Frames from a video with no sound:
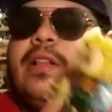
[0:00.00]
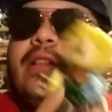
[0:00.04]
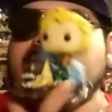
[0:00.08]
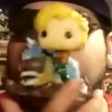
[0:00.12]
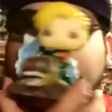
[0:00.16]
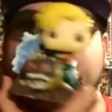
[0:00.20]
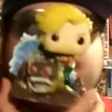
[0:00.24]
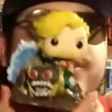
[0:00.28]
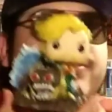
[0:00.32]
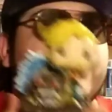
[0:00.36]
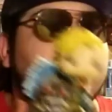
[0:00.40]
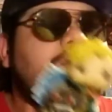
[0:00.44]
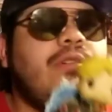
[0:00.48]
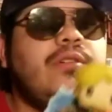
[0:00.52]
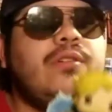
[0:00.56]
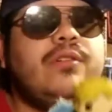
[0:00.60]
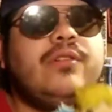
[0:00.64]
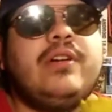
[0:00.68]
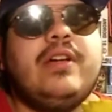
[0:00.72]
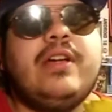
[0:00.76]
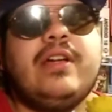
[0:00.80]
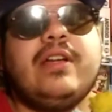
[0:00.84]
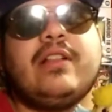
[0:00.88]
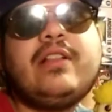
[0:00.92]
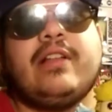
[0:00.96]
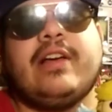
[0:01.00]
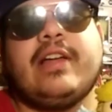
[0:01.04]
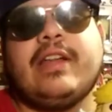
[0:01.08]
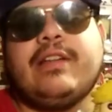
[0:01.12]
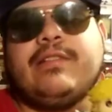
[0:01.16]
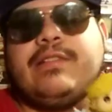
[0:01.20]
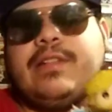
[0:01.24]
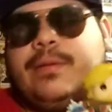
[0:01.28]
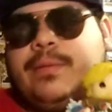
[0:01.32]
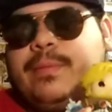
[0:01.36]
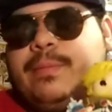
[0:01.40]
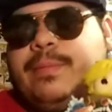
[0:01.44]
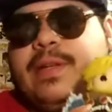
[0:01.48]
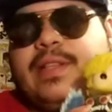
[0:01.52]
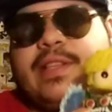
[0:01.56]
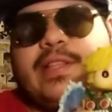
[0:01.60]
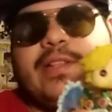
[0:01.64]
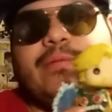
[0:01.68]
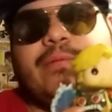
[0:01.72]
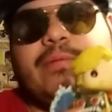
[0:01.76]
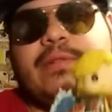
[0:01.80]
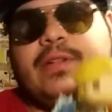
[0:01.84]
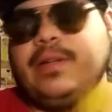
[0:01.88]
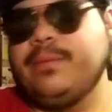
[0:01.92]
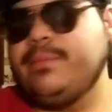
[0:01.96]
Looks so cool. Glad I was able to pick
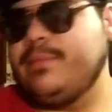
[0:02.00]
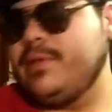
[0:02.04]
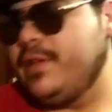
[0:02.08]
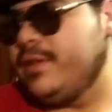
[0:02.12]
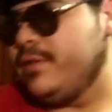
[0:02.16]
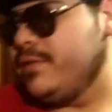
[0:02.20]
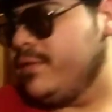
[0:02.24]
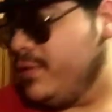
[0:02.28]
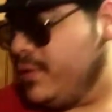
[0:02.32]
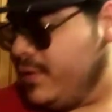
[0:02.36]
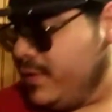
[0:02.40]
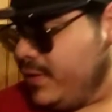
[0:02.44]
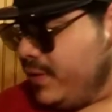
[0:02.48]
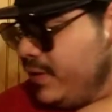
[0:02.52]
this one up though.